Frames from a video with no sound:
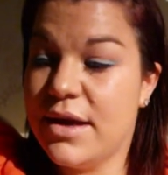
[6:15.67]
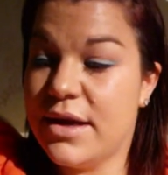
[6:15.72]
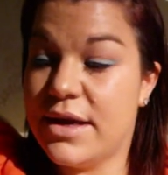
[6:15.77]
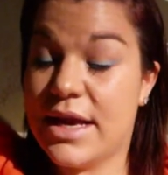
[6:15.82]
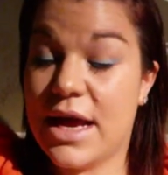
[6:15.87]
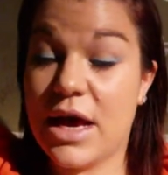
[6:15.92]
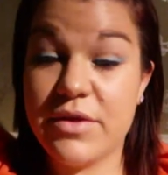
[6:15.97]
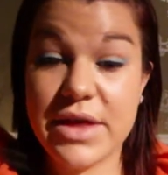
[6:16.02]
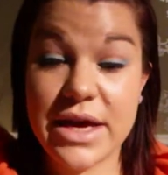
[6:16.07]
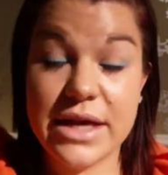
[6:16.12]

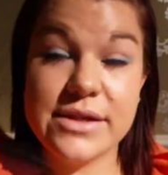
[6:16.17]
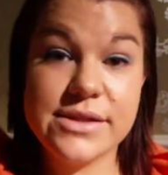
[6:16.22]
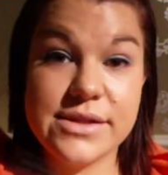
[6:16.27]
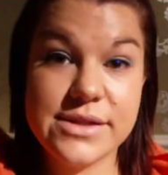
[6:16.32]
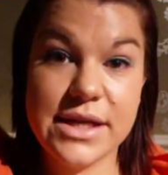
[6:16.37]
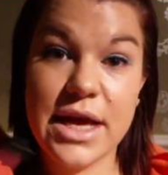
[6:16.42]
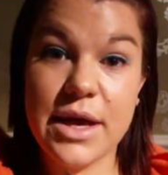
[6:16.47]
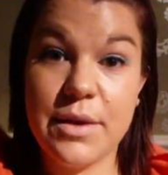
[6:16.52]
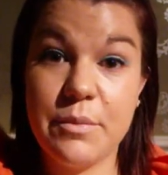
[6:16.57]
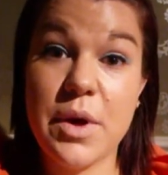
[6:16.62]
Now that's
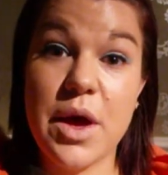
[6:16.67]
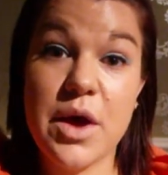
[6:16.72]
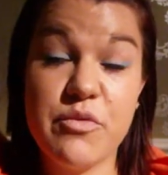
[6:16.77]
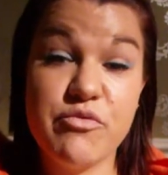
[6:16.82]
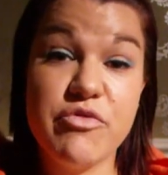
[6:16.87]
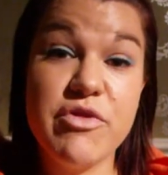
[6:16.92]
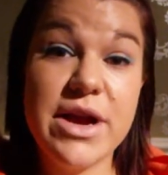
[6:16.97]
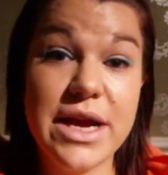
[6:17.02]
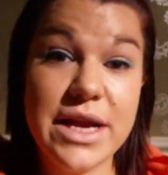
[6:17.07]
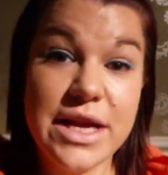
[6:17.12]

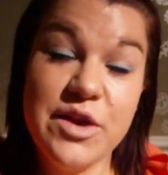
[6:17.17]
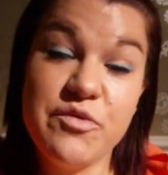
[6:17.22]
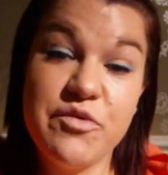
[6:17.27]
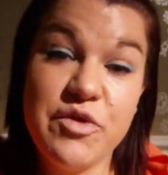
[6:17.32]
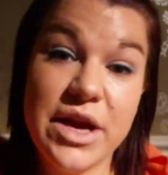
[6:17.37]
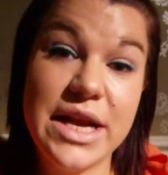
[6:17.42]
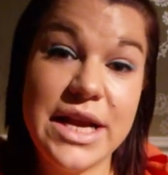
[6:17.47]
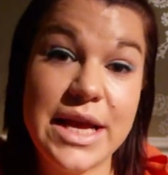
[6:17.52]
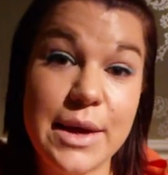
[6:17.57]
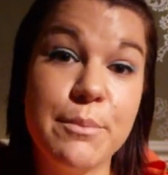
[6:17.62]

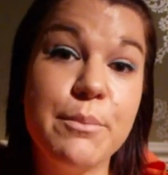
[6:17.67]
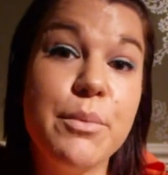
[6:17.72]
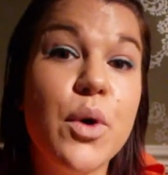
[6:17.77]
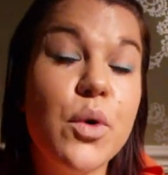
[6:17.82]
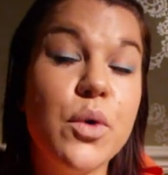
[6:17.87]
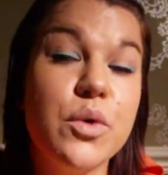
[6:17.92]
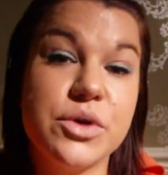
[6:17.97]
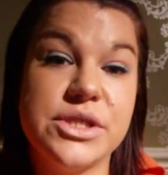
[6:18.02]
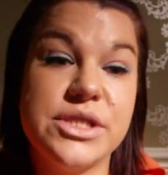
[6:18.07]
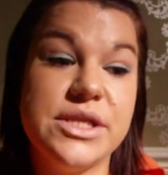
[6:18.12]
really
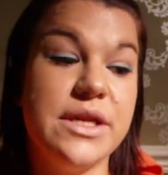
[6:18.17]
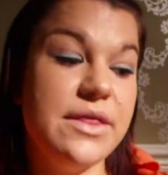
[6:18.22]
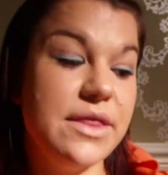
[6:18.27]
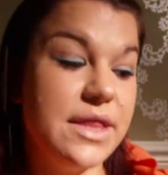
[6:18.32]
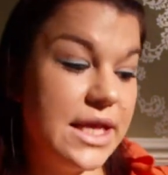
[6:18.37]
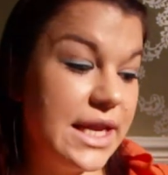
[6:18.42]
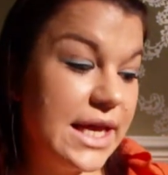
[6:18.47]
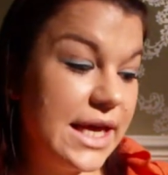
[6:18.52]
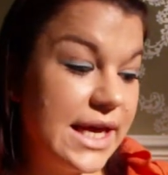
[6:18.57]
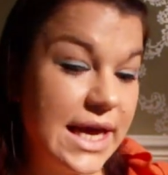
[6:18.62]
important
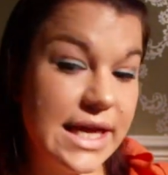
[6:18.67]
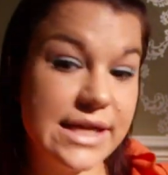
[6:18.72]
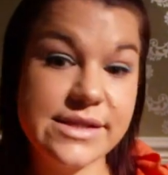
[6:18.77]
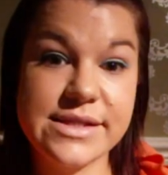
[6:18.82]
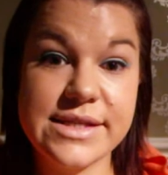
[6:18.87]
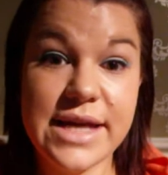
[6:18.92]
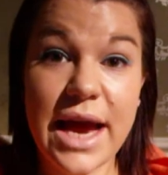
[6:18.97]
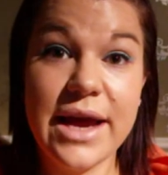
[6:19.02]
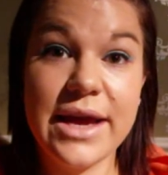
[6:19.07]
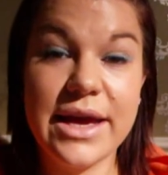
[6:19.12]
that it
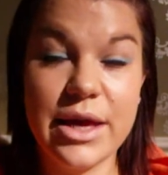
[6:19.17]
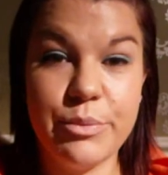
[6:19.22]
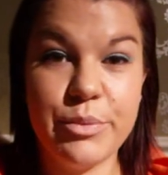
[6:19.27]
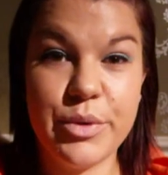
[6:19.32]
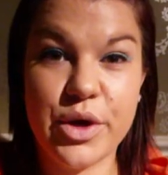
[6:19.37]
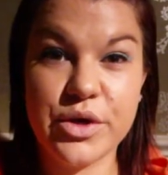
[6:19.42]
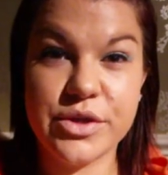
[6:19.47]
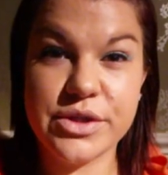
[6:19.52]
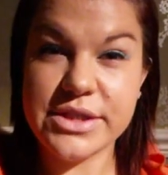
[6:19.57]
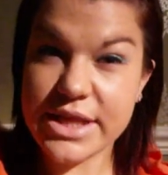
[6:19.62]
gets tacky,
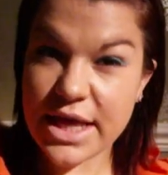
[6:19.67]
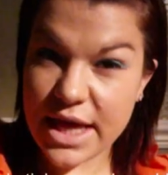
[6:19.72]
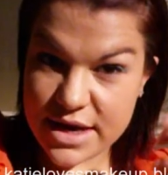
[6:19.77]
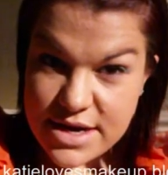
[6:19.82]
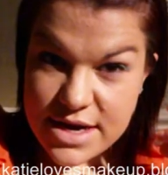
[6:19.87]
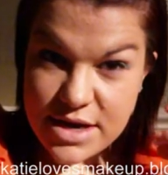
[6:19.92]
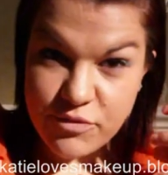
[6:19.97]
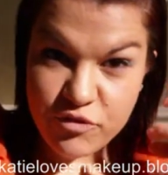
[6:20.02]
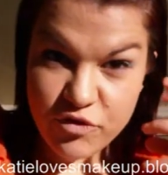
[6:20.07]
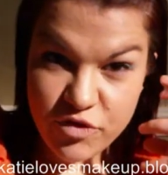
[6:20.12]
because then
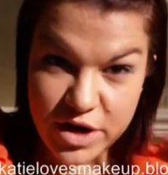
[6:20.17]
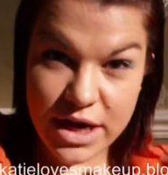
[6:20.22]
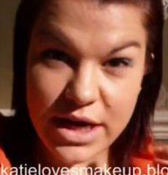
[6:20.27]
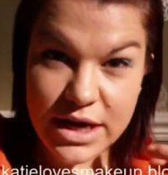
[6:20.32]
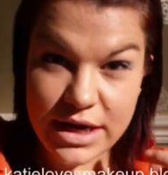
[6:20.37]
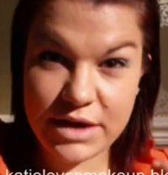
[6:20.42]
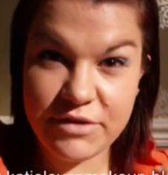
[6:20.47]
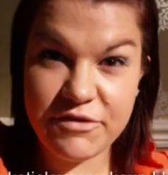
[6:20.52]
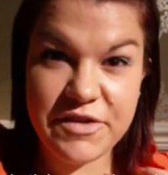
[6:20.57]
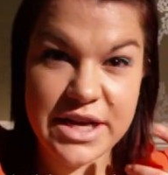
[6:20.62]
it
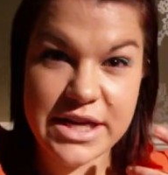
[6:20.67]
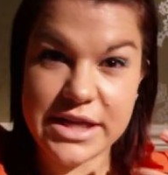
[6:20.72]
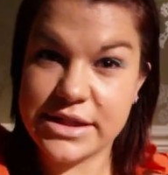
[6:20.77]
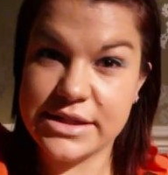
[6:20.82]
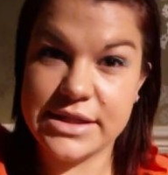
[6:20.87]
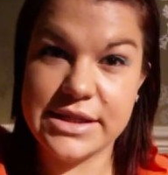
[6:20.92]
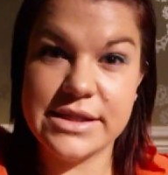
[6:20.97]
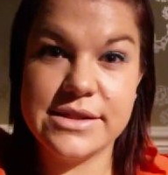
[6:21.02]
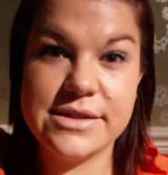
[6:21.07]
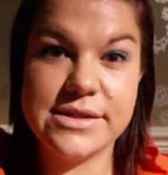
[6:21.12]
really
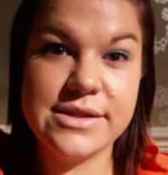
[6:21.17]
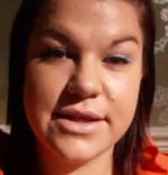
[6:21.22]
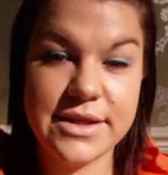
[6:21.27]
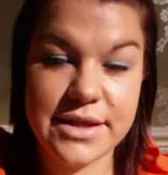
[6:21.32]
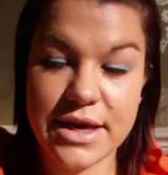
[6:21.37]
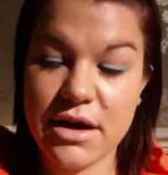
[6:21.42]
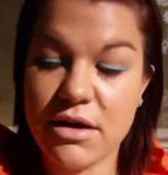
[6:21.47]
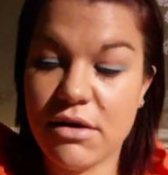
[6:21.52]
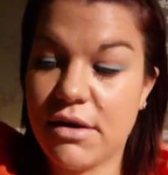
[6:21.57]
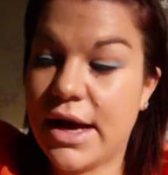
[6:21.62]
fixes to
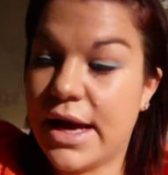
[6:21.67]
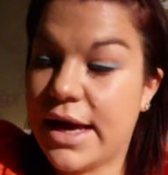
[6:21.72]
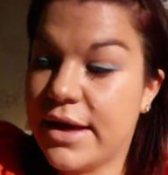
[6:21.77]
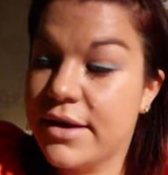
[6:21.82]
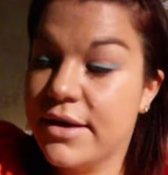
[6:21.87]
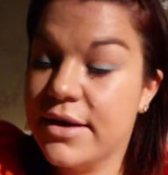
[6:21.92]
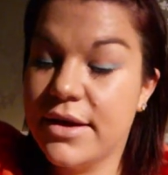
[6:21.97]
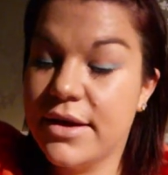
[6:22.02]
the eye.